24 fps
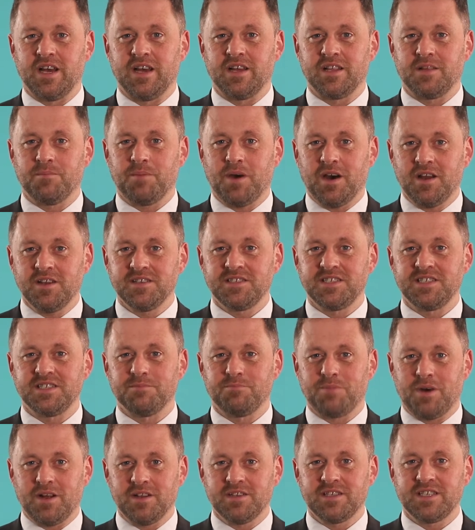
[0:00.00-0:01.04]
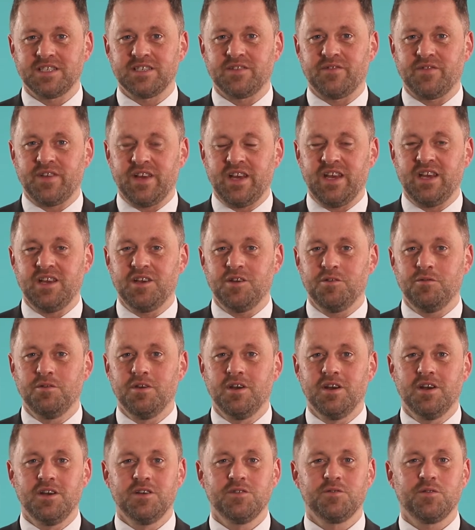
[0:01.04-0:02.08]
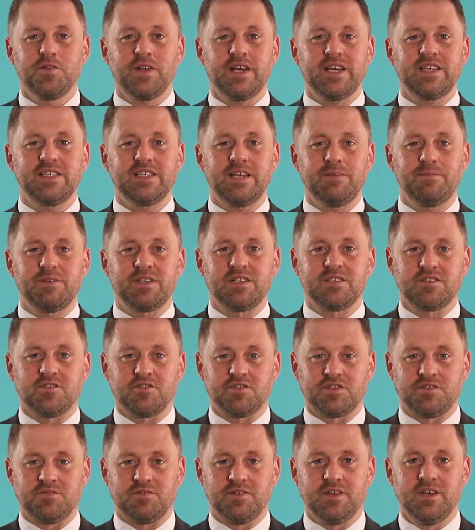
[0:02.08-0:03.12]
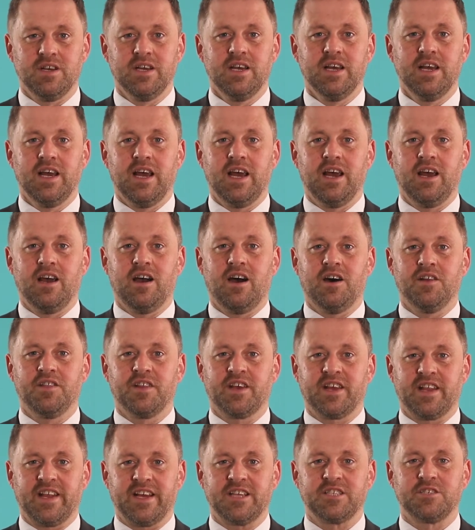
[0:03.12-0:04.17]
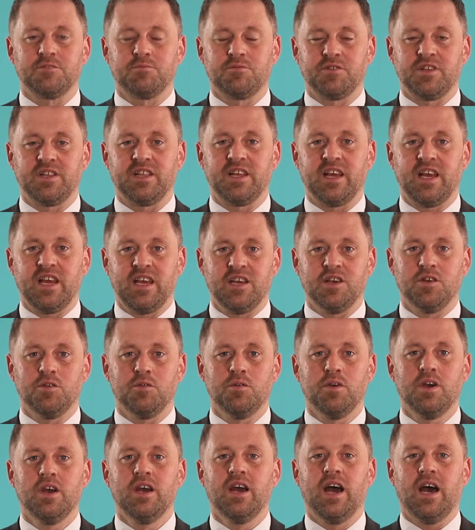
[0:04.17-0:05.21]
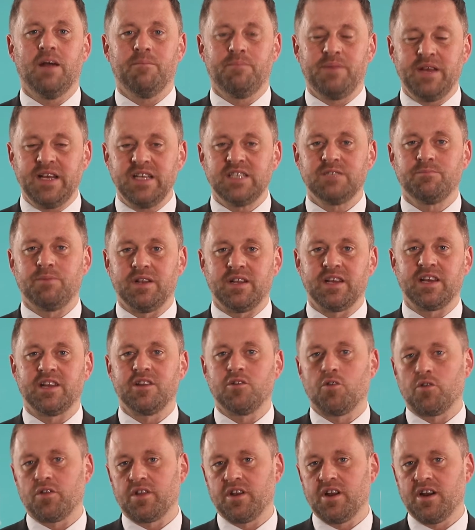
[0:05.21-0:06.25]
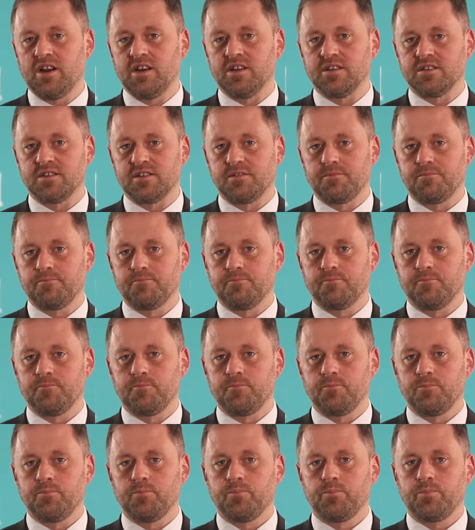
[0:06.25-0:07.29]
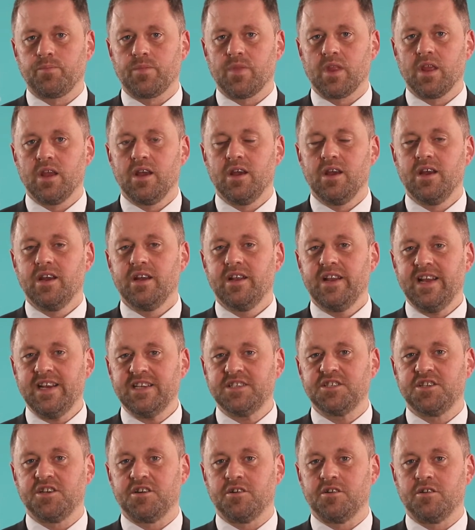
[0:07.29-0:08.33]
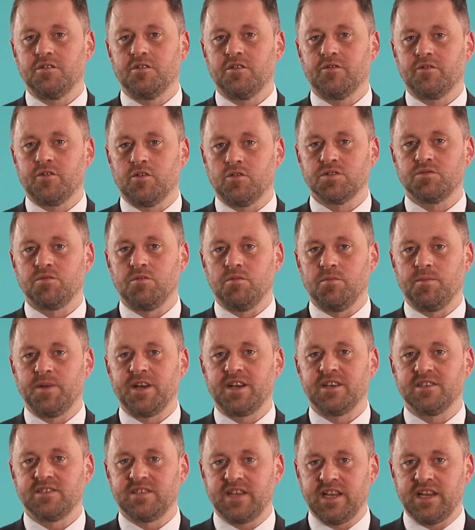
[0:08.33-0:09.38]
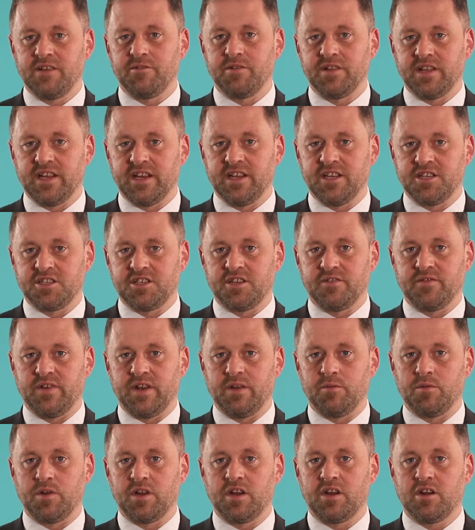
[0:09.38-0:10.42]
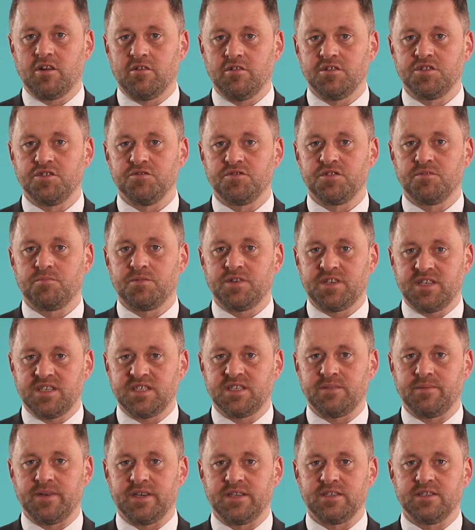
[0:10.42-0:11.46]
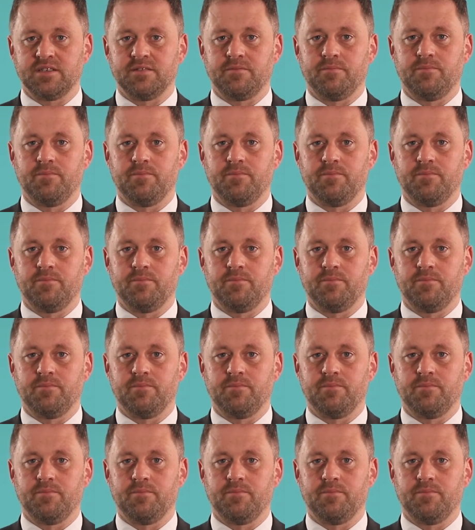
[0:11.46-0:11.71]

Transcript: uh, the policies and politics of the EU to an academic discussion uh, on the connection between the EU and peace building in Northern Ireland. Next year, of course, we will be continuing the initiative and I would encourage you to participate.